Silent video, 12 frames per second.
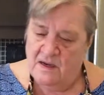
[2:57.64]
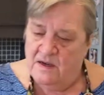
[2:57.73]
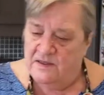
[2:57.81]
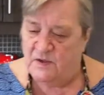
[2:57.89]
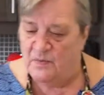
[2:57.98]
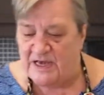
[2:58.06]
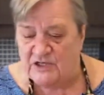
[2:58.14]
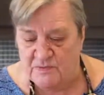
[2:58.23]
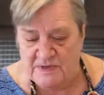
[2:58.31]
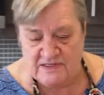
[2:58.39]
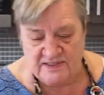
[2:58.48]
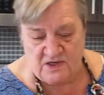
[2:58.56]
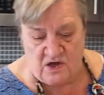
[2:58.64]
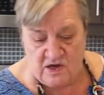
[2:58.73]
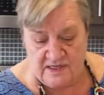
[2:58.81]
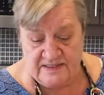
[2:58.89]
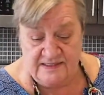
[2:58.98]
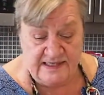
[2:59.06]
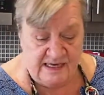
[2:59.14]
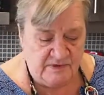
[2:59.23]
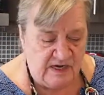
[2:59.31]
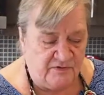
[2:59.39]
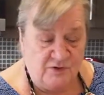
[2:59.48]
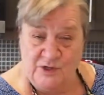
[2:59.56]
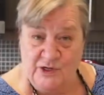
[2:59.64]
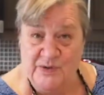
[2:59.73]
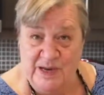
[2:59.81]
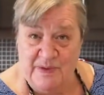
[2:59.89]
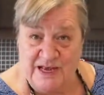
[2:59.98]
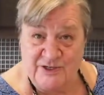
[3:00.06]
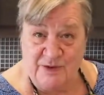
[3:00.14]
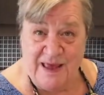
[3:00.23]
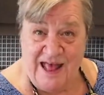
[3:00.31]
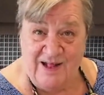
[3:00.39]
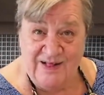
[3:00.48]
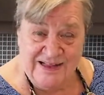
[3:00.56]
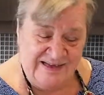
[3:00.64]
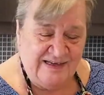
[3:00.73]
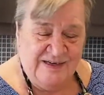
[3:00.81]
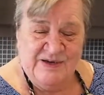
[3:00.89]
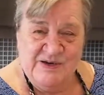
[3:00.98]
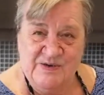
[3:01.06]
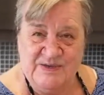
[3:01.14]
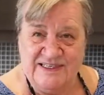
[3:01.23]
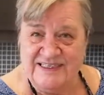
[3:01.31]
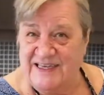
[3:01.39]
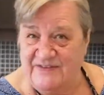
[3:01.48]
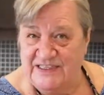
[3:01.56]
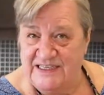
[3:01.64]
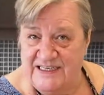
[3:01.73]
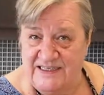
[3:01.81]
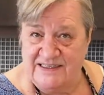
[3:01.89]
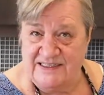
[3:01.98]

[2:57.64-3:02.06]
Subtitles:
So bechamel sauce is named after Louis Bechamel, who was a 17th